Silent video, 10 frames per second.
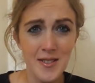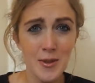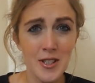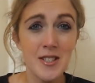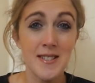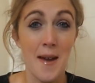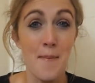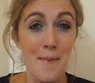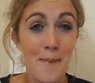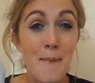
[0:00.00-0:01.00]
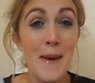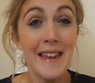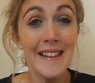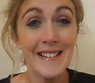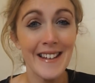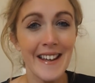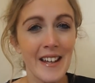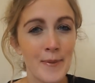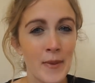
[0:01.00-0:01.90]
which is amazing.